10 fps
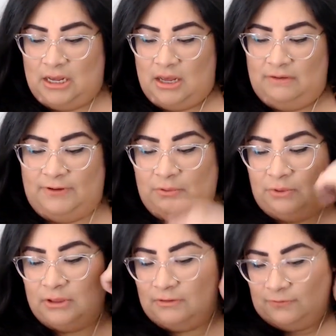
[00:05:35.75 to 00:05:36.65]
If I
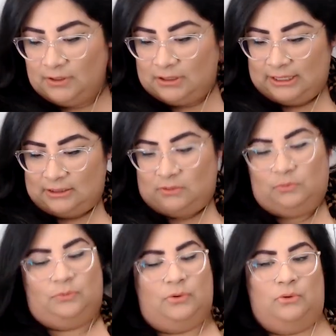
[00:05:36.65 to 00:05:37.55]
really feel like the
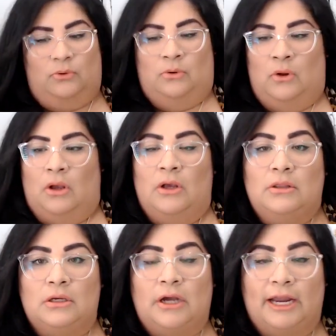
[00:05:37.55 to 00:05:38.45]
the
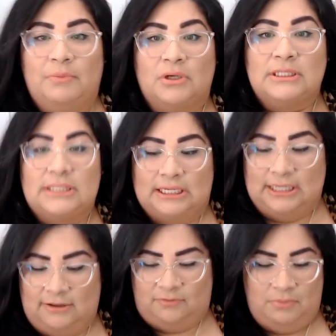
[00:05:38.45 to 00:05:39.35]
the guidebook is going to
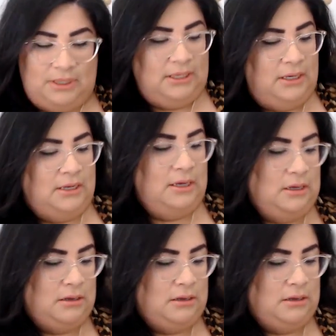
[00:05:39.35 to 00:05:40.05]
give me